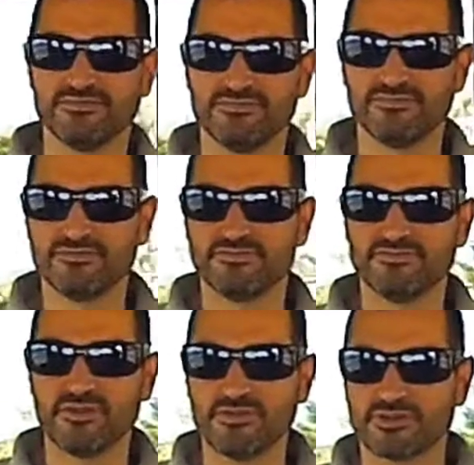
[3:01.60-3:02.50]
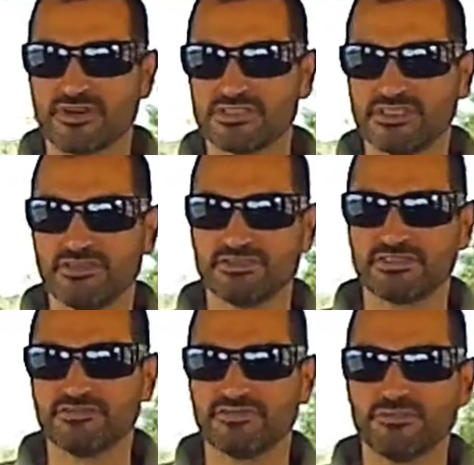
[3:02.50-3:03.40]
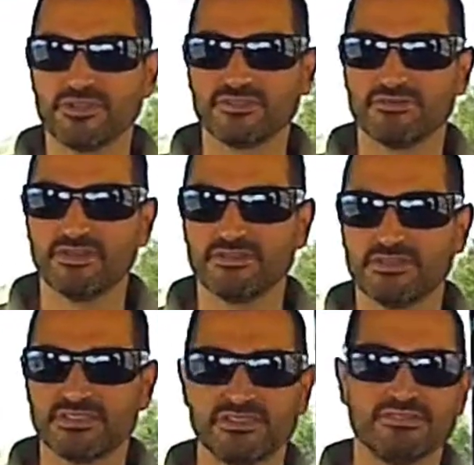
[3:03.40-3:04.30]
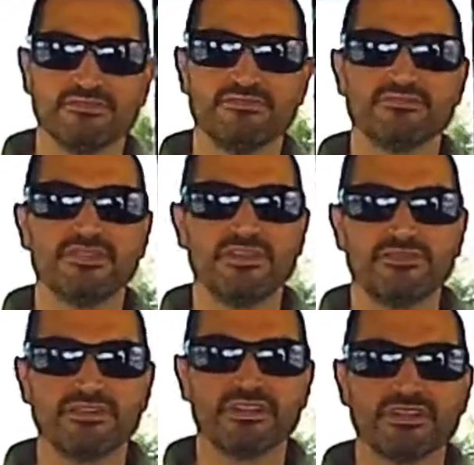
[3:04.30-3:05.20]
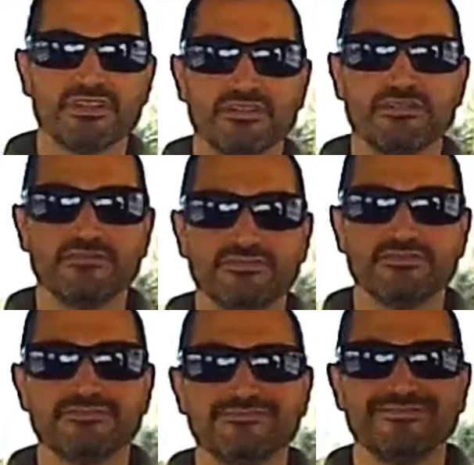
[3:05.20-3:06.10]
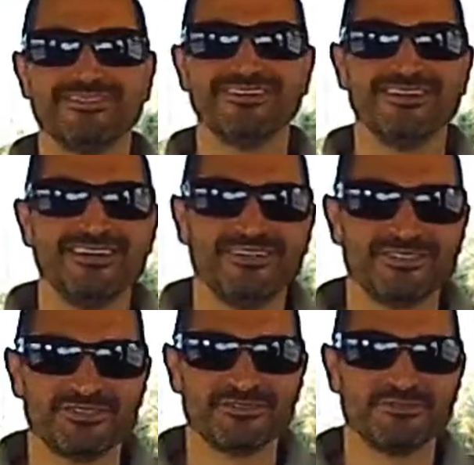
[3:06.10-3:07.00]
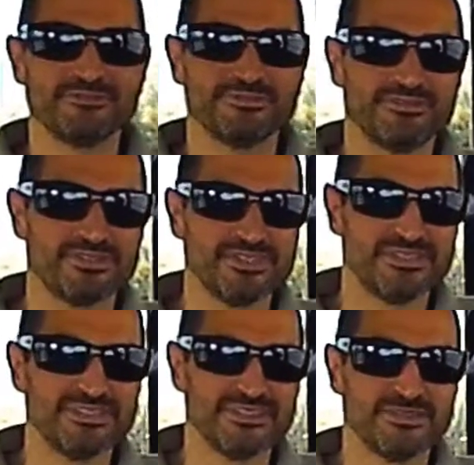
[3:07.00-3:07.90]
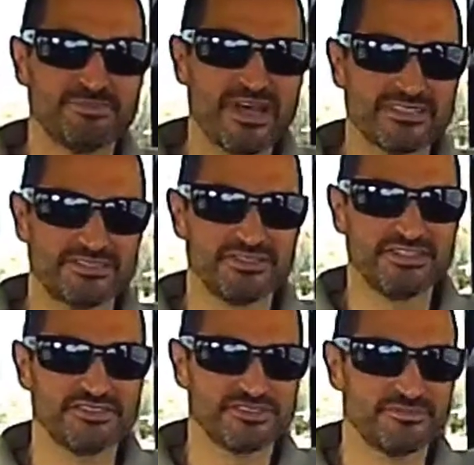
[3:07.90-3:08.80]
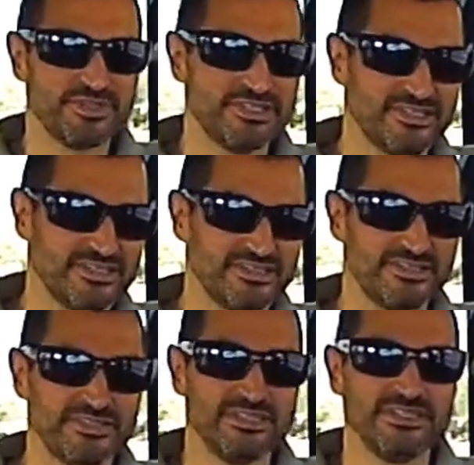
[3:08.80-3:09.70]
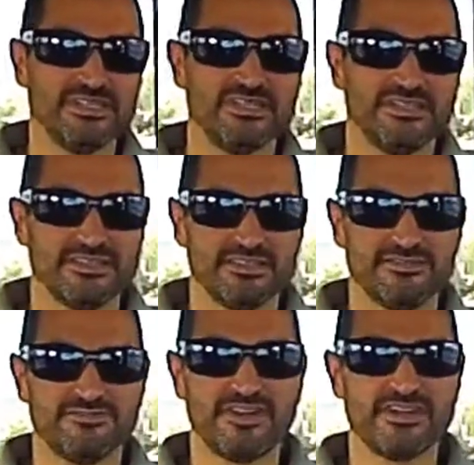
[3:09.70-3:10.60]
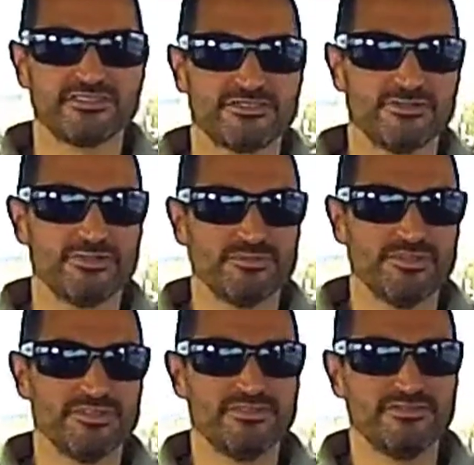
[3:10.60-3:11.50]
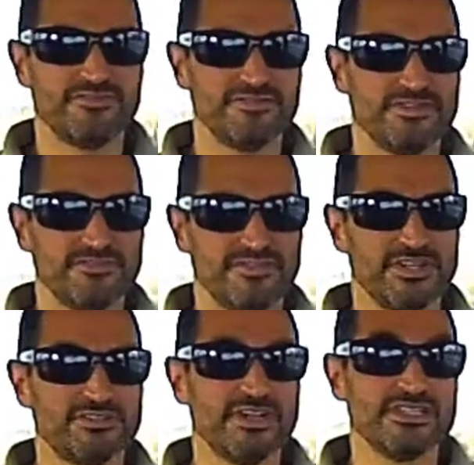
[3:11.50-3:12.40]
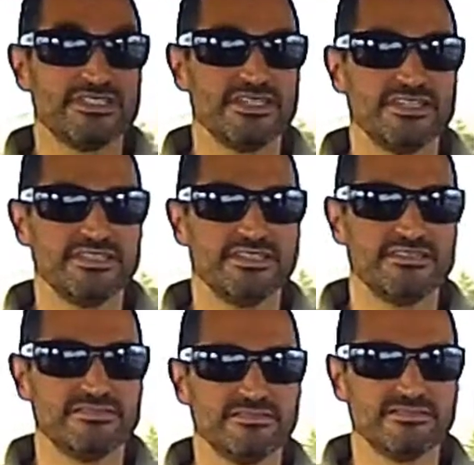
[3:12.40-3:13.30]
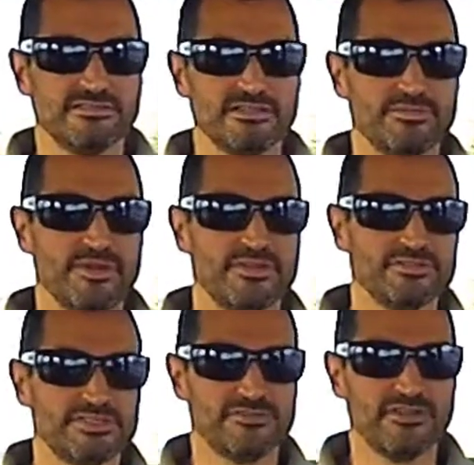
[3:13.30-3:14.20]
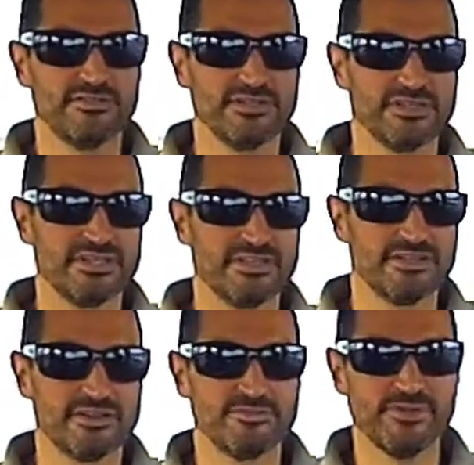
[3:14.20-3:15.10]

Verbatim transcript: of rowing across the ocean for mental wellness, and we never let that go. And yeah, so the past two years have been a, a firestorm of you know fundraising and learning about ocean rowing and getting our